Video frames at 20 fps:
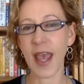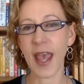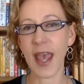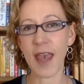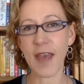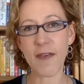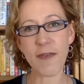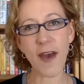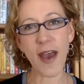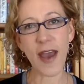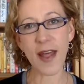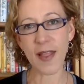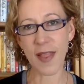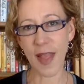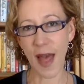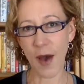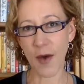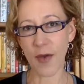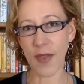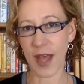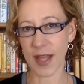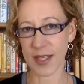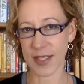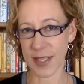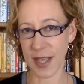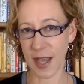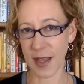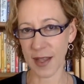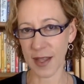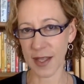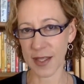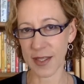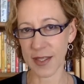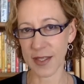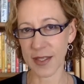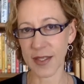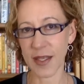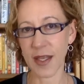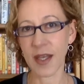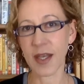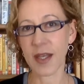If I allow that silence